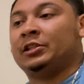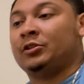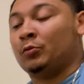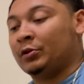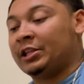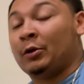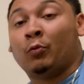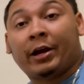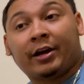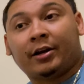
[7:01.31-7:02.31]
into what they
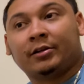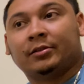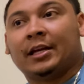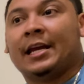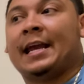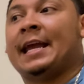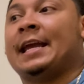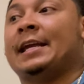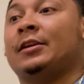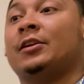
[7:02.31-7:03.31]
wear
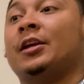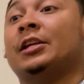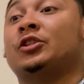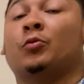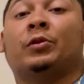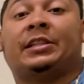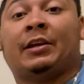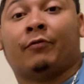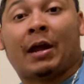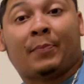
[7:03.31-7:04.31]
and into what
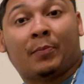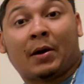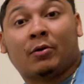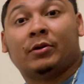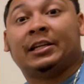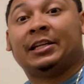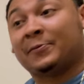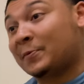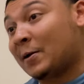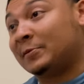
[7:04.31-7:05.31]
they rap about in
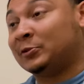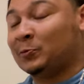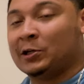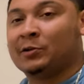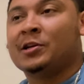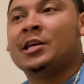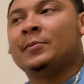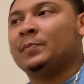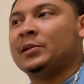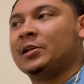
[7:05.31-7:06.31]
hip hop as well.
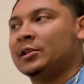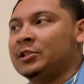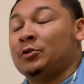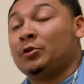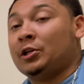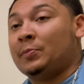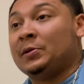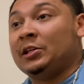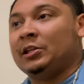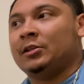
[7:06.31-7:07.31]
Because in order to
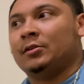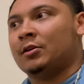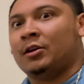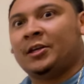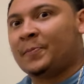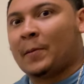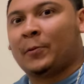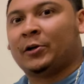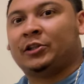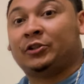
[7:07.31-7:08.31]
be a hip
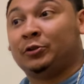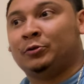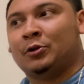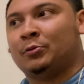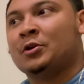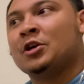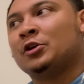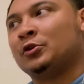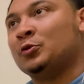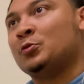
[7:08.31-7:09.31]
hop artist, you know,
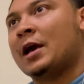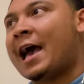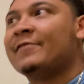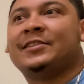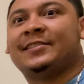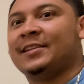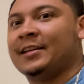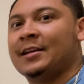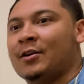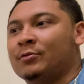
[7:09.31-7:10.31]
you have to
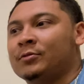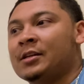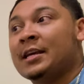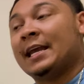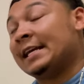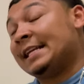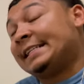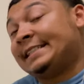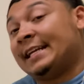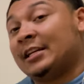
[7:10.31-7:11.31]
stand out. And they
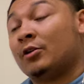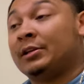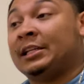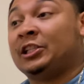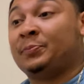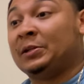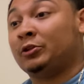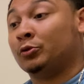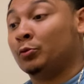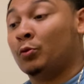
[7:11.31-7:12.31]
stand out and they speak
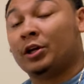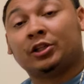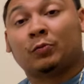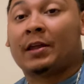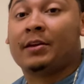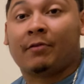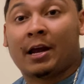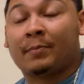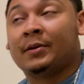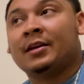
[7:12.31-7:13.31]
through words while they
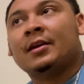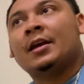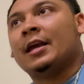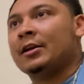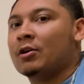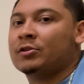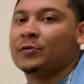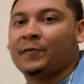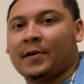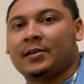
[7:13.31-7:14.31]
rap and
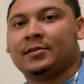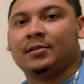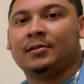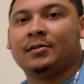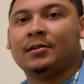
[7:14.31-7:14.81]
also fashion.